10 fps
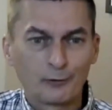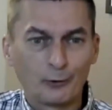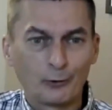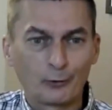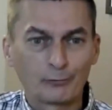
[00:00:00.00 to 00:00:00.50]

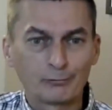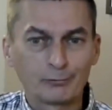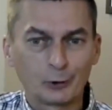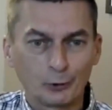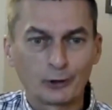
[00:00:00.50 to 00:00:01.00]
for
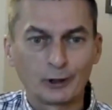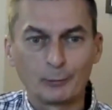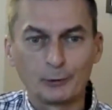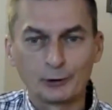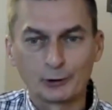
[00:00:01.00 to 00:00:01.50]
recording
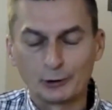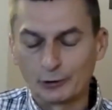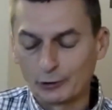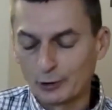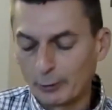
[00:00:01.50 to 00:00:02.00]
our
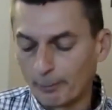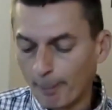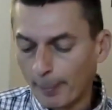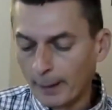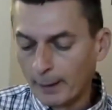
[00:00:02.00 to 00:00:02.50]
musicians and so on.